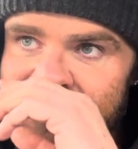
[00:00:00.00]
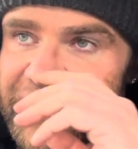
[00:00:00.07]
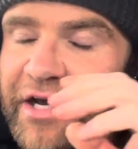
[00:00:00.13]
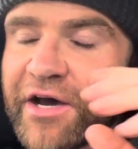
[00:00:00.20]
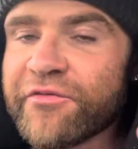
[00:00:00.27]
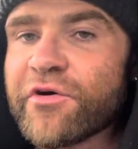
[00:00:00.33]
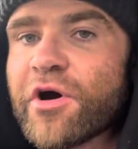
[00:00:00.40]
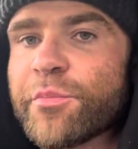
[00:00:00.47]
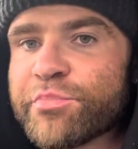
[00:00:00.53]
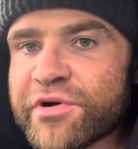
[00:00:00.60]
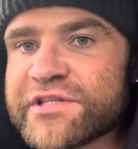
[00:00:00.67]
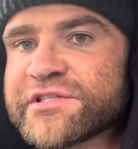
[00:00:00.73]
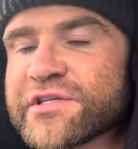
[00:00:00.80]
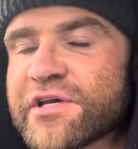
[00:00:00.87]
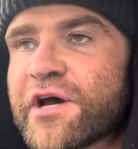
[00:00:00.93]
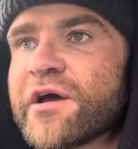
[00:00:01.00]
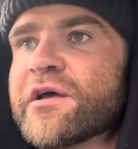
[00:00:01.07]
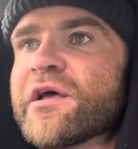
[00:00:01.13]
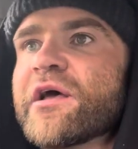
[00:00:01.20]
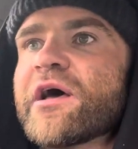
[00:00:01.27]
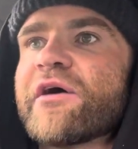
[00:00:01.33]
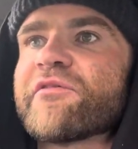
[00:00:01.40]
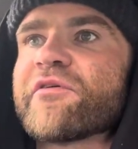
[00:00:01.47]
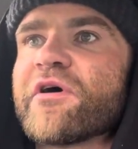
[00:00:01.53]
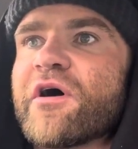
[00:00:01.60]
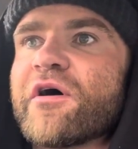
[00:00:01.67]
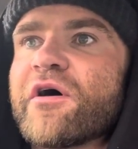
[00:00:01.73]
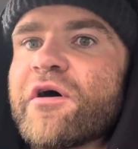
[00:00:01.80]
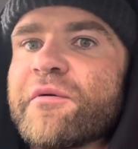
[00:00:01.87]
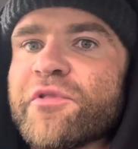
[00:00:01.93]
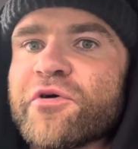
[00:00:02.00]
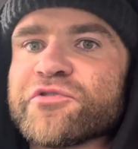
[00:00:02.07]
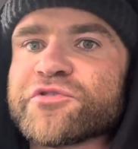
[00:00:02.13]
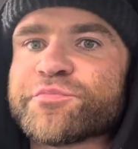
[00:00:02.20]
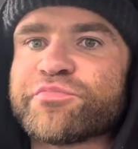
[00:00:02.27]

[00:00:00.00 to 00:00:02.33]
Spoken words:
I've got a printer. I've got those